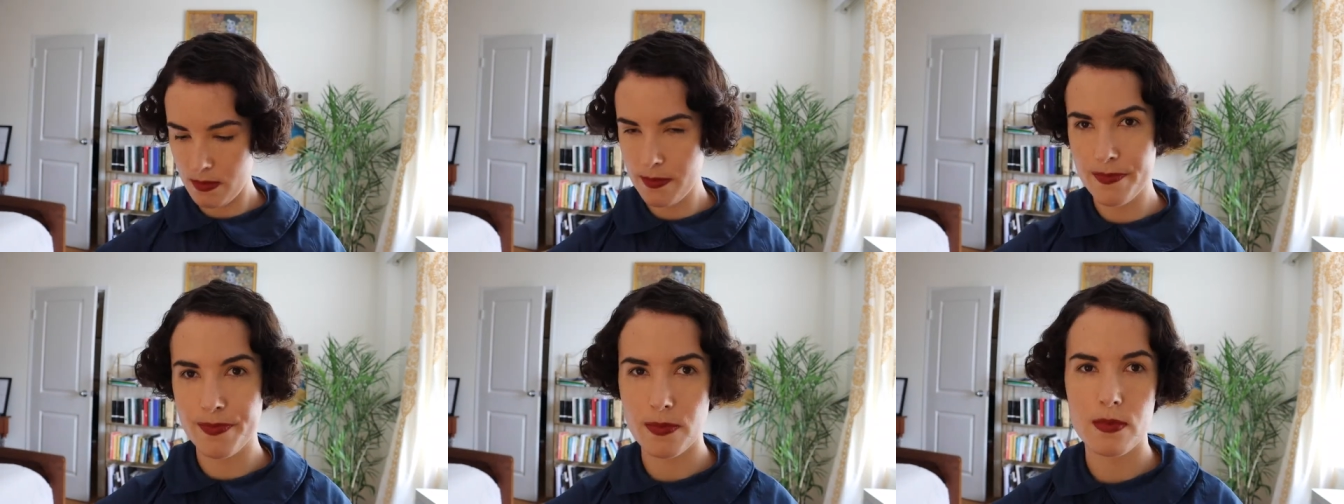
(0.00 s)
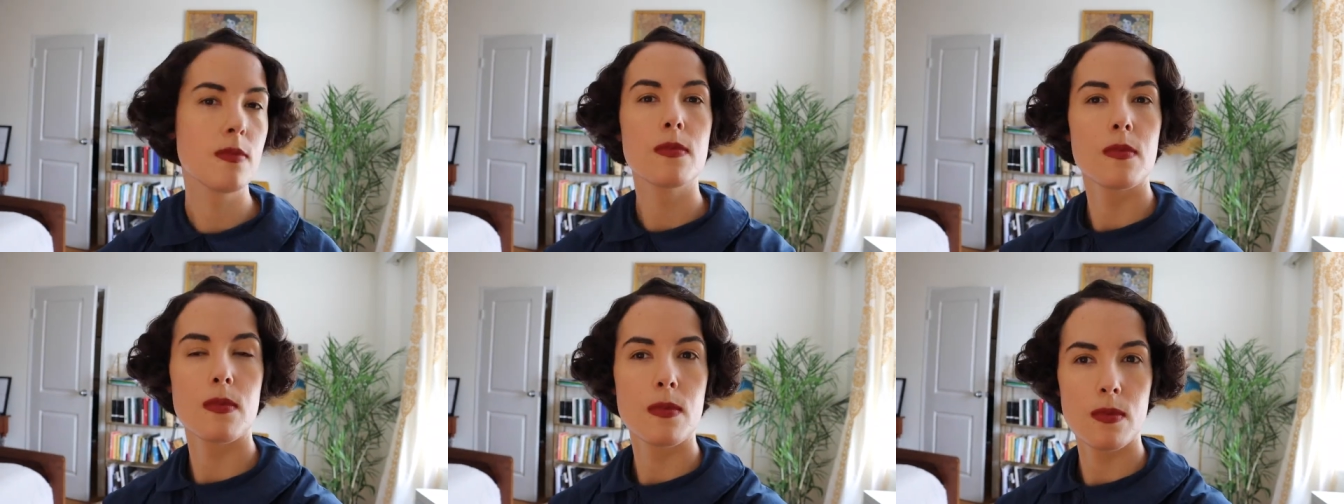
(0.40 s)

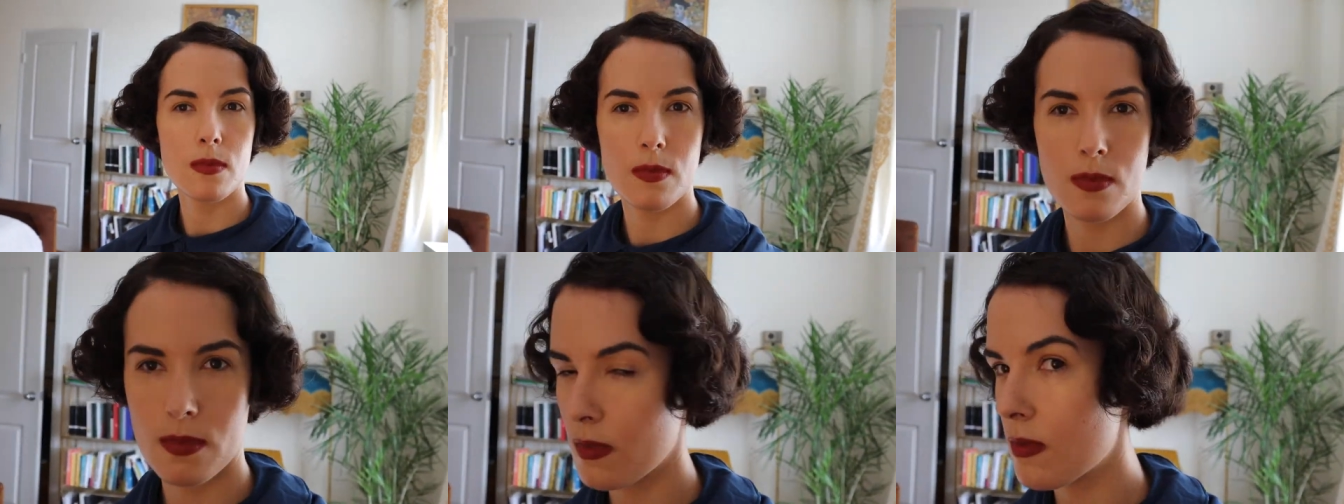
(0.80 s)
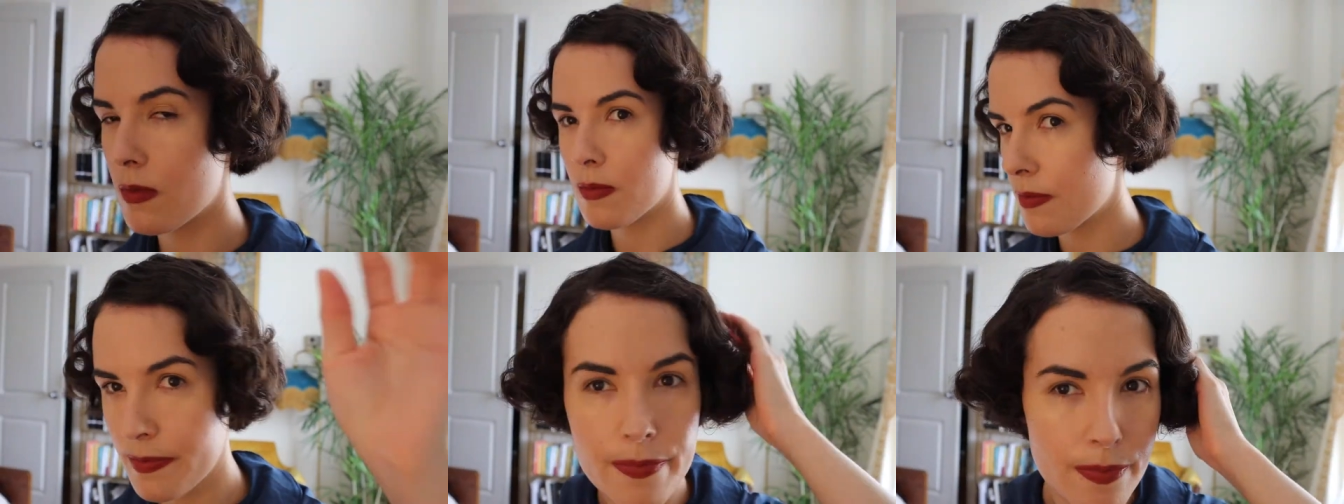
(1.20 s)
smoothing brush
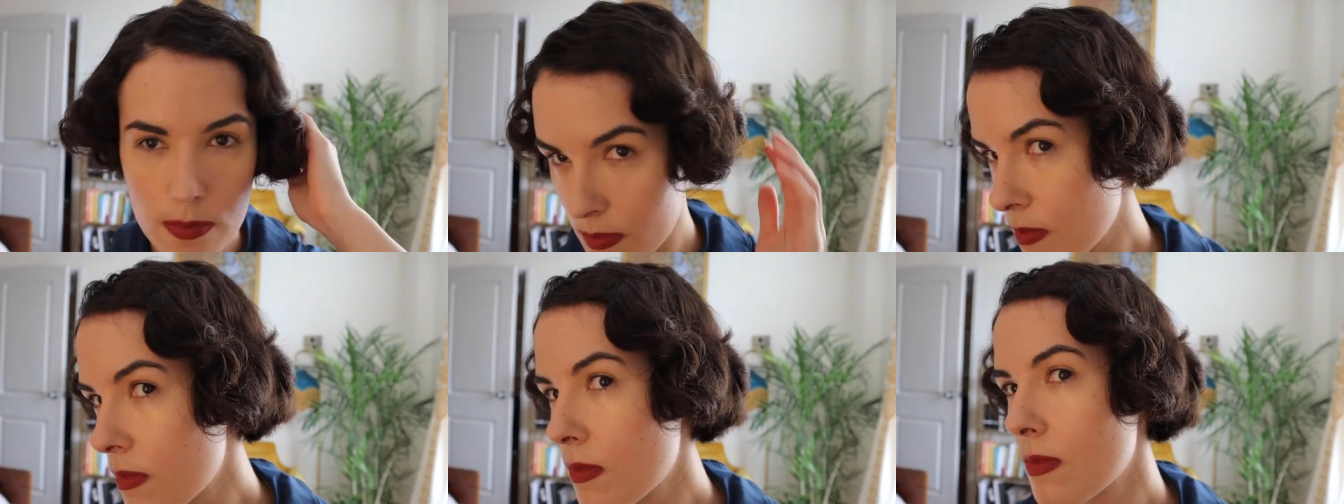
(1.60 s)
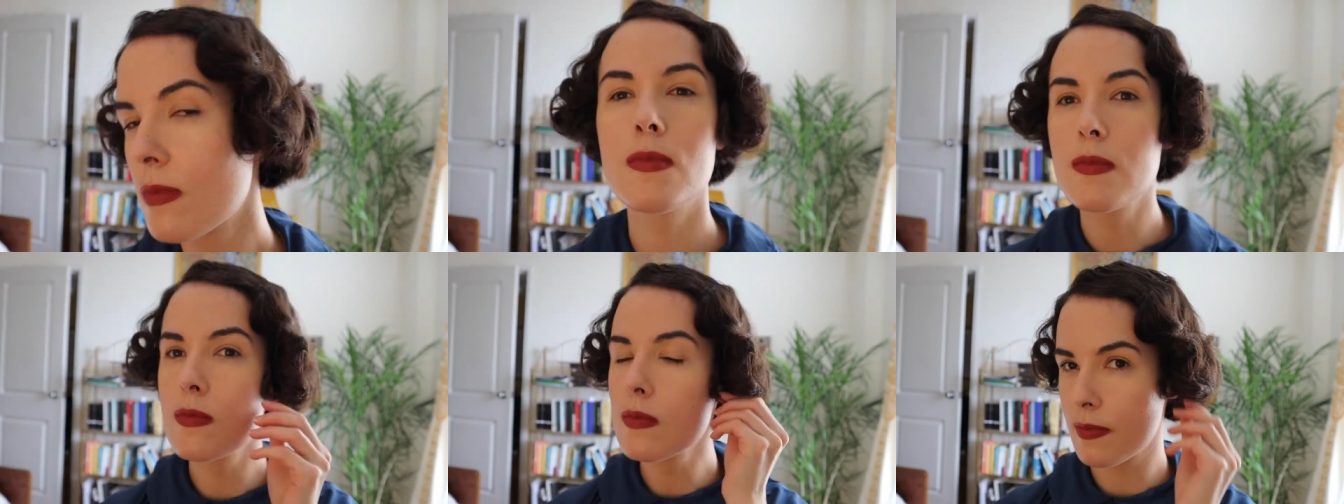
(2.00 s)
just to kind of
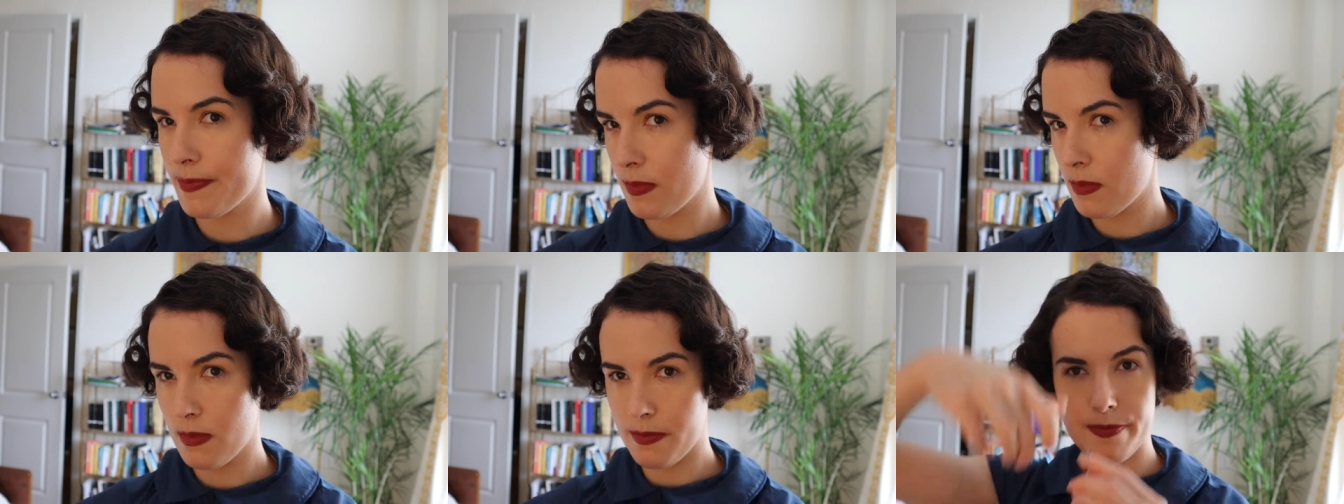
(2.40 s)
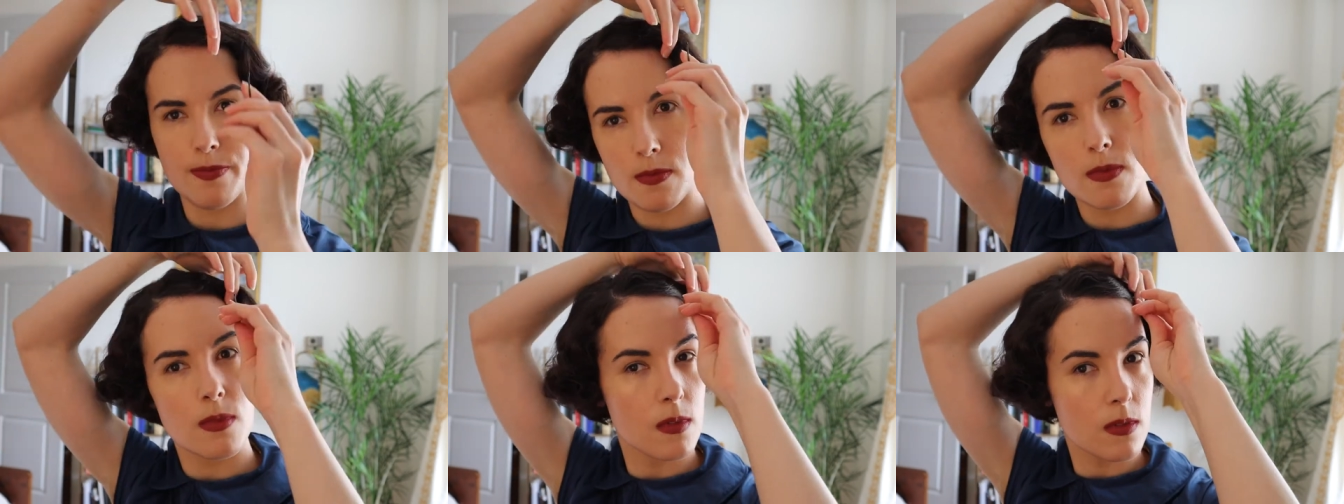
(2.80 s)
give it a
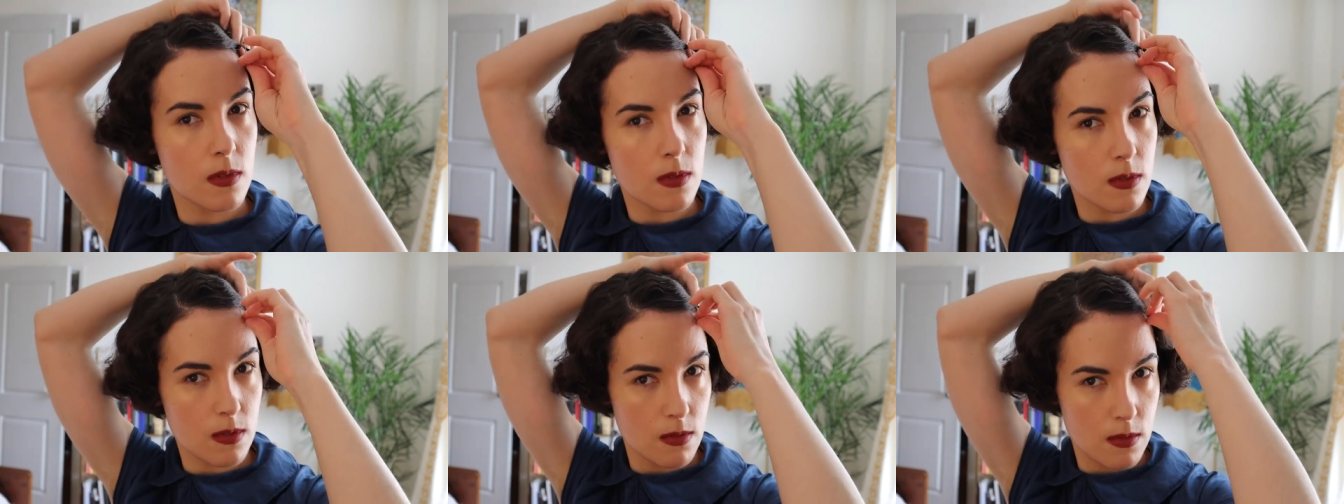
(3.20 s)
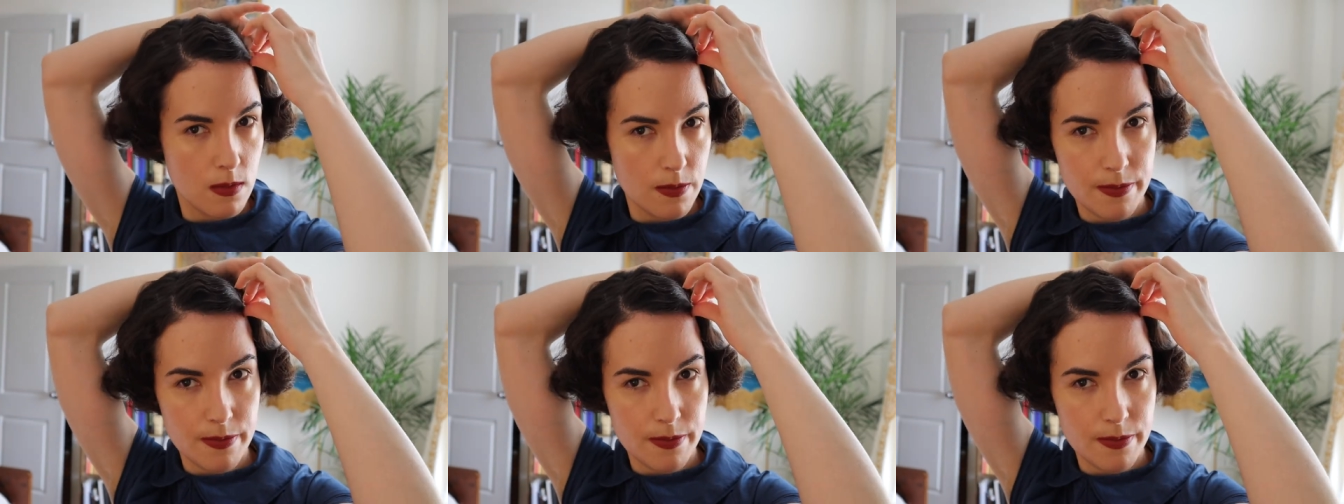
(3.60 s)
little more shape